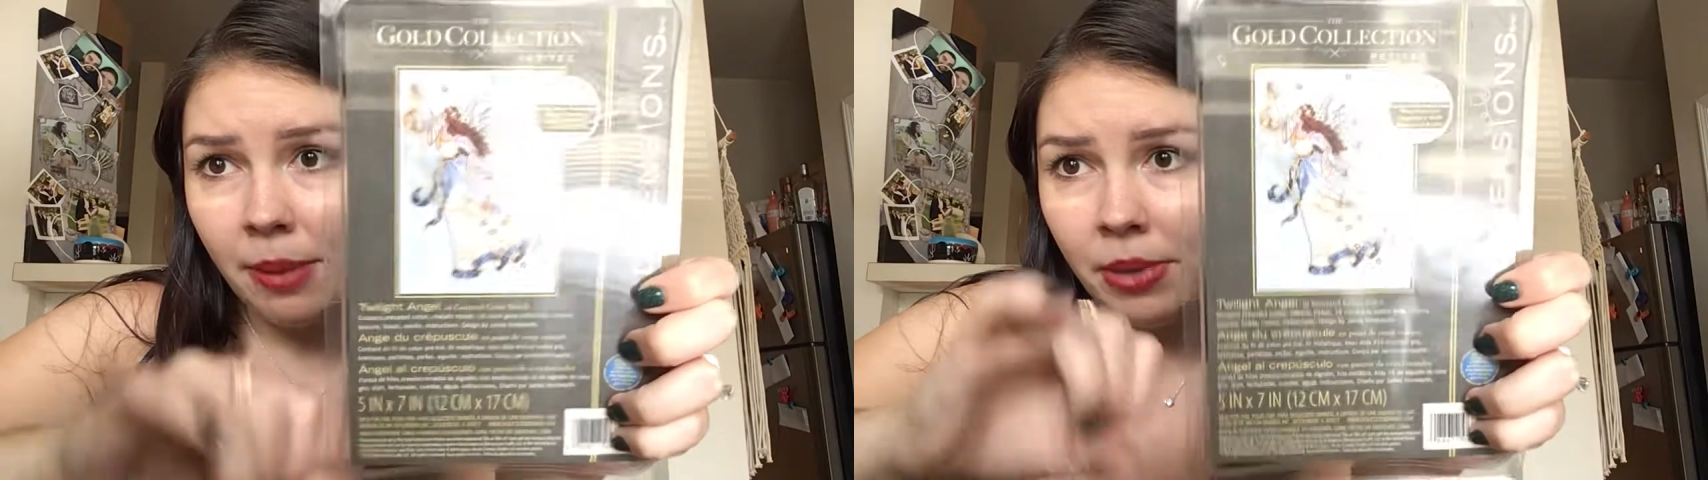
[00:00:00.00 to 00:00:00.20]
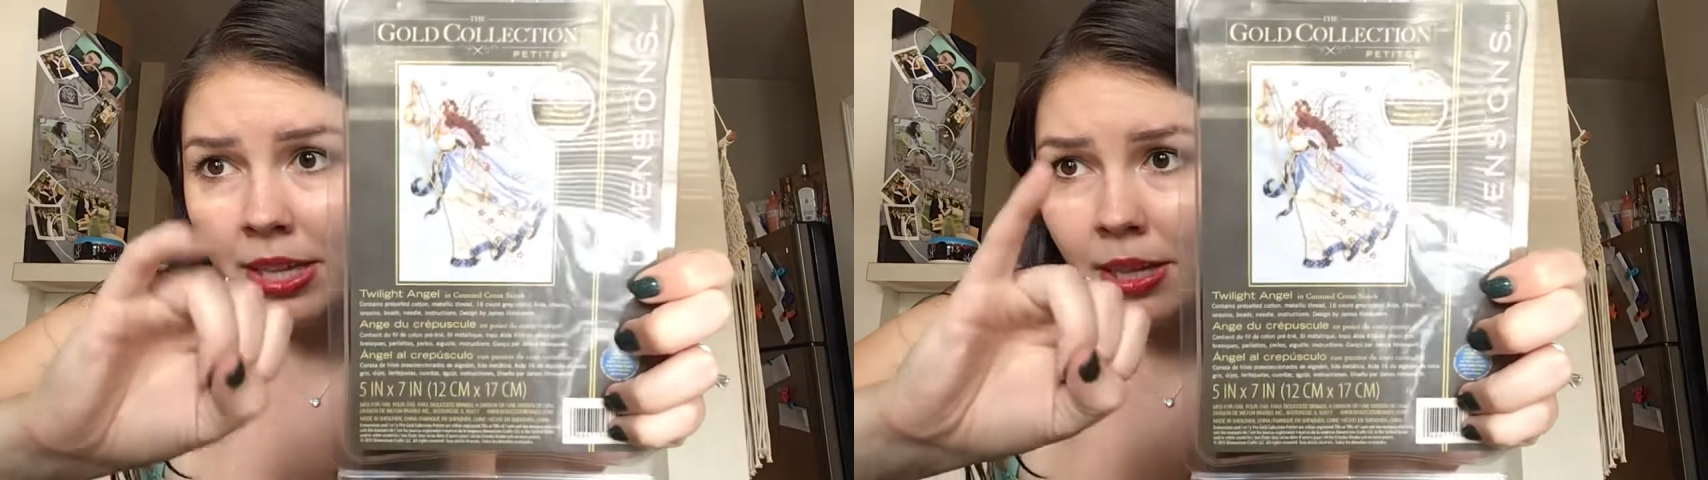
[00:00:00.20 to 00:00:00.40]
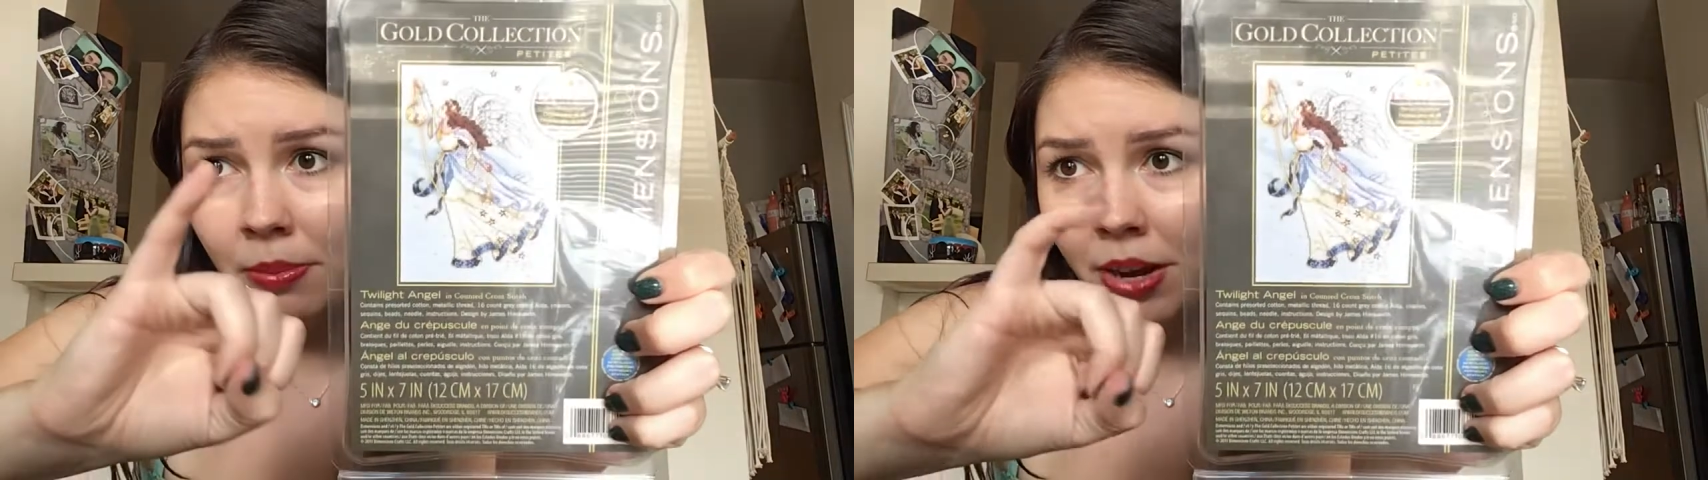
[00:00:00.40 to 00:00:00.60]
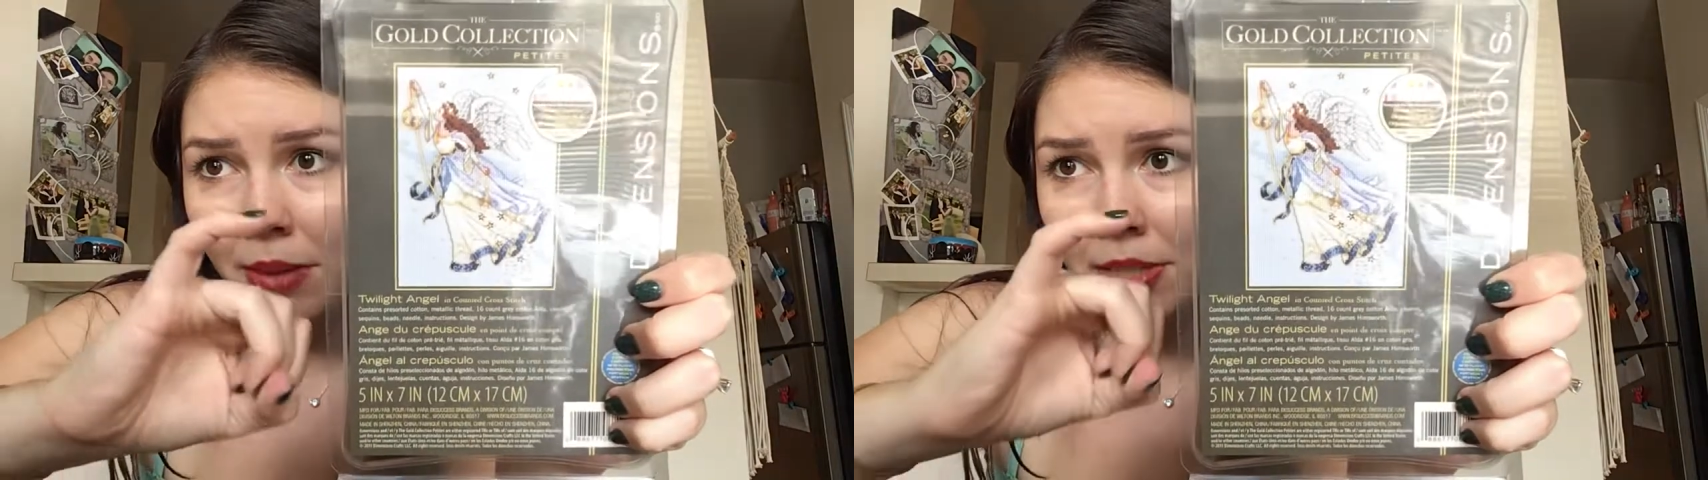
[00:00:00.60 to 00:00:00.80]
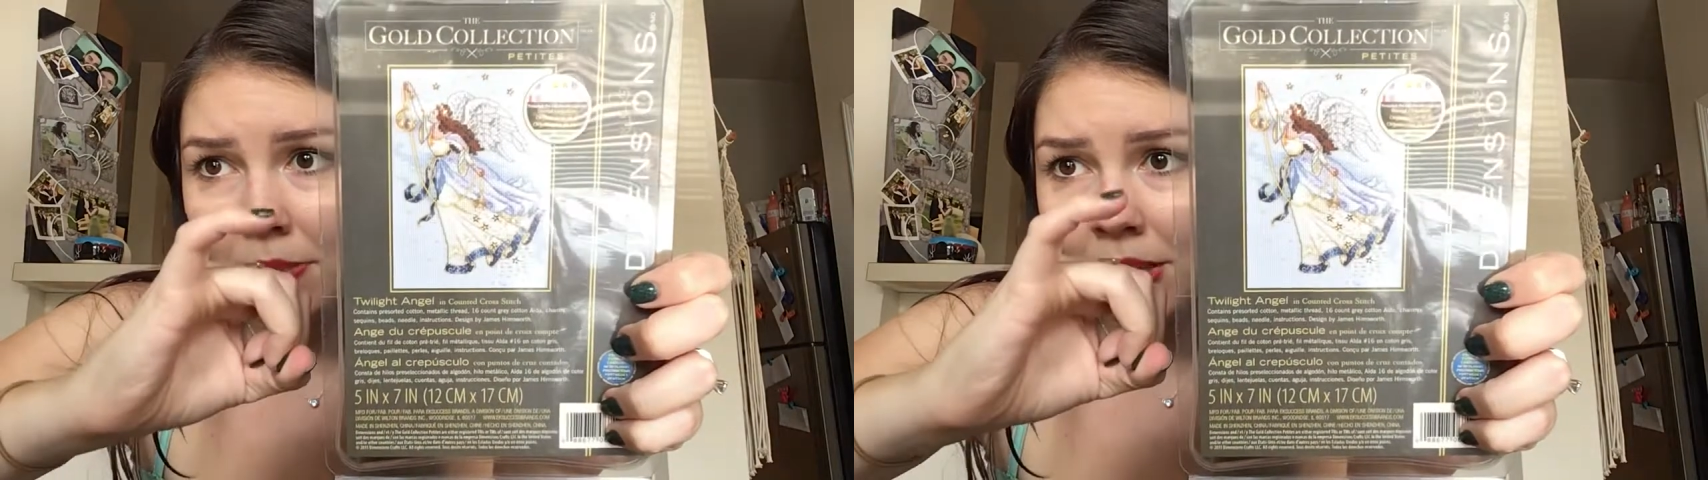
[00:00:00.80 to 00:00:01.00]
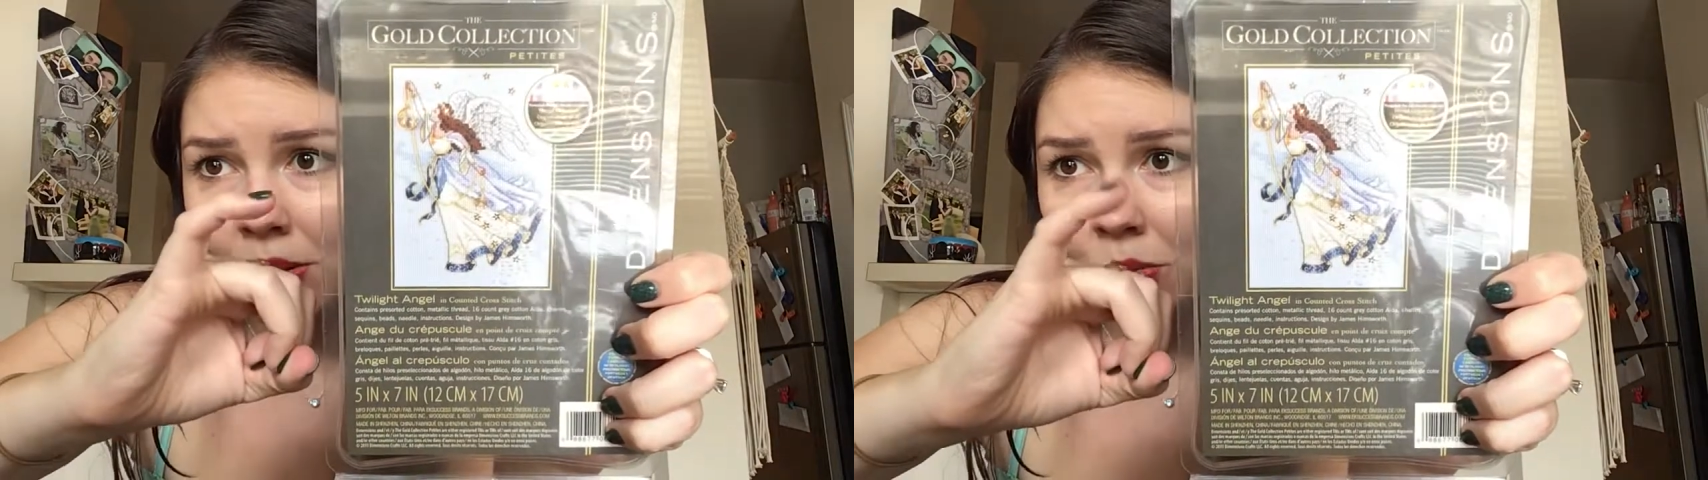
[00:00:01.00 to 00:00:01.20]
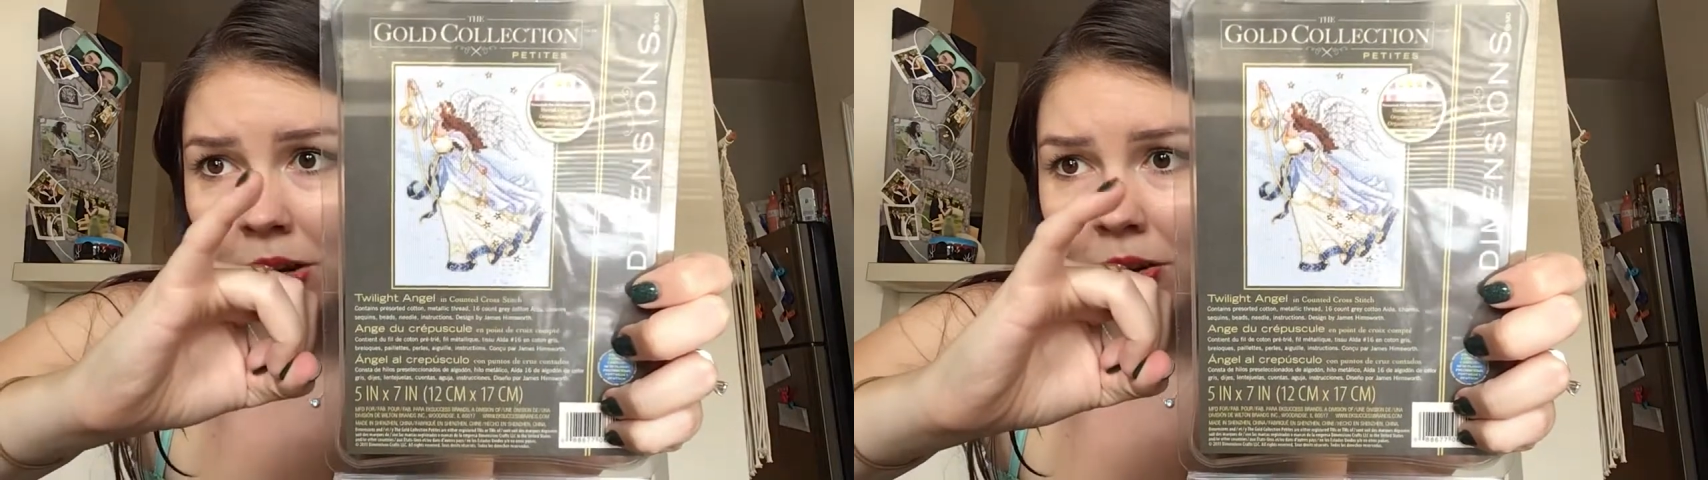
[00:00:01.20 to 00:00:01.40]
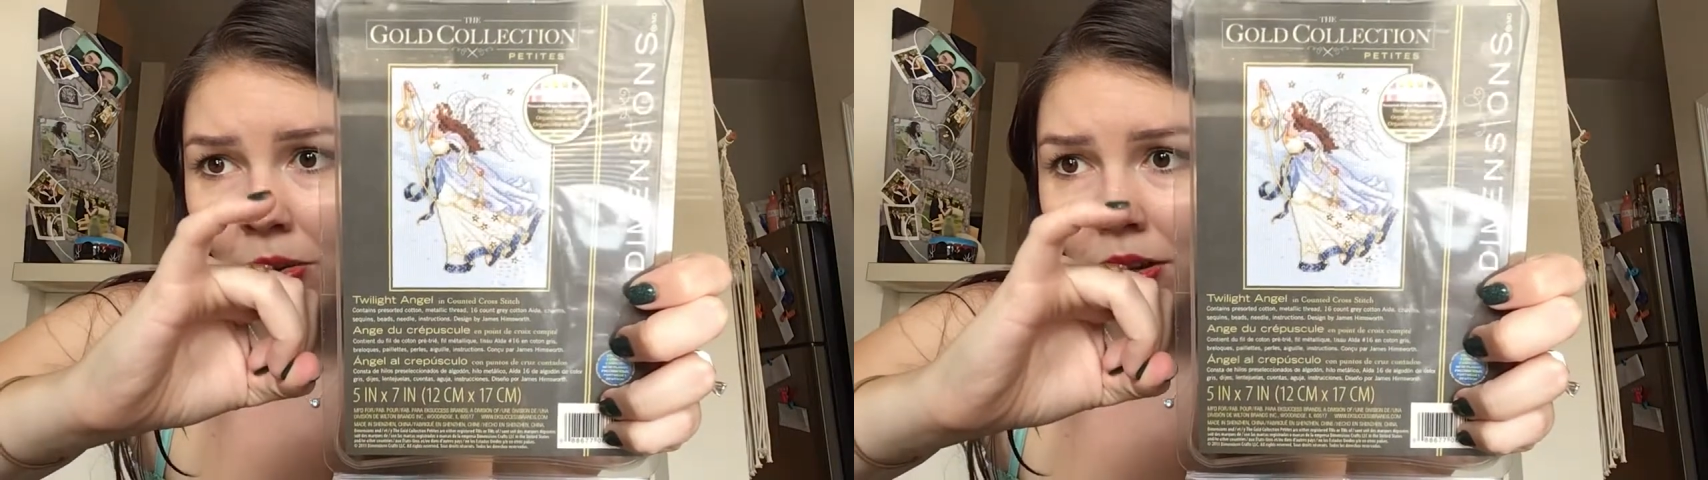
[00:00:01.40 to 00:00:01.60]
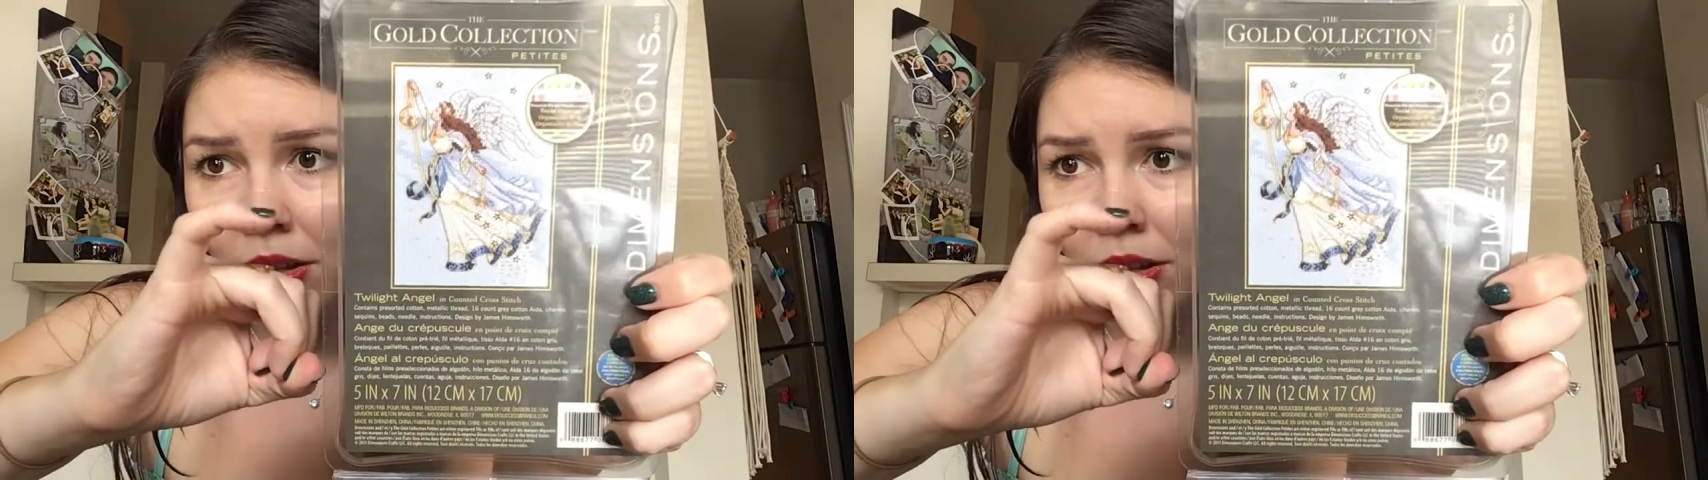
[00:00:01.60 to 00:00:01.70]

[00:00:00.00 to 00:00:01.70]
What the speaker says: Pinky promise me you won't,